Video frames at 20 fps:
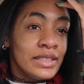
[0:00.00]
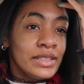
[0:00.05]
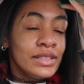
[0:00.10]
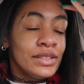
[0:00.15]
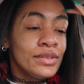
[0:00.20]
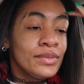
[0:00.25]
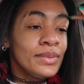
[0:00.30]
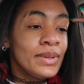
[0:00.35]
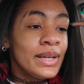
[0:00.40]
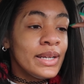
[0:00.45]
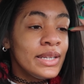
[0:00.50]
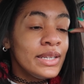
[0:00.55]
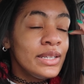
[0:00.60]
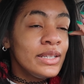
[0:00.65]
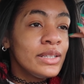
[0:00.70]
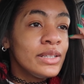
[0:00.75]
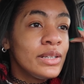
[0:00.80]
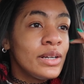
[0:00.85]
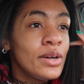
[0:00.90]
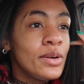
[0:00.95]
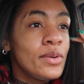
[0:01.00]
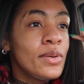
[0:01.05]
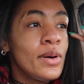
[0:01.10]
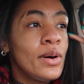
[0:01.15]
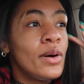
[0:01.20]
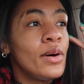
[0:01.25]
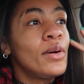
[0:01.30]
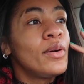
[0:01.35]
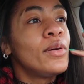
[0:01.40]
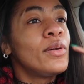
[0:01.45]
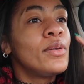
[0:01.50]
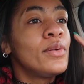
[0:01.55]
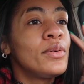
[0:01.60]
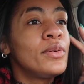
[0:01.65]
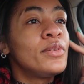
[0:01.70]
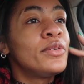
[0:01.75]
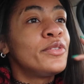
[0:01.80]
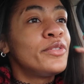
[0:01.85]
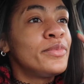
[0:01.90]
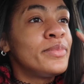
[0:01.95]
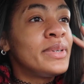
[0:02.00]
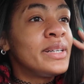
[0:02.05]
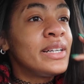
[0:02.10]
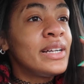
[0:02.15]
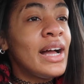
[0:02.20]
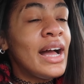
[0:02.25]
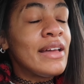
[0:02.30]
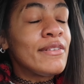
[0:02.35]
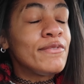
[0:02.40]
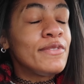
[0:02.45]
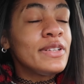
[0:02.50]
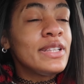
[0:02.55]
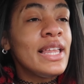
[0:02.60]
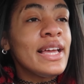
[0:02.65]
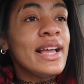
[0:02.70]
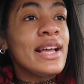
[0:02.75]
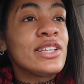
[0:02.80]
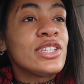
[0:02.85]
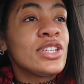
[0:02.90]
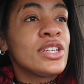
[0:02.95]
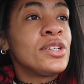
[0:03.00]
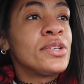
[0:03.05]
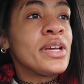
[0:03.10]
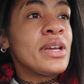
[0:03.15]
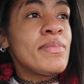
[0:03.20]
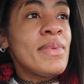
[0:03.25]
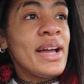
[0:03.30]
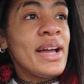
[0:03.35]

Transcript: Ready to go home. I feel like I should go get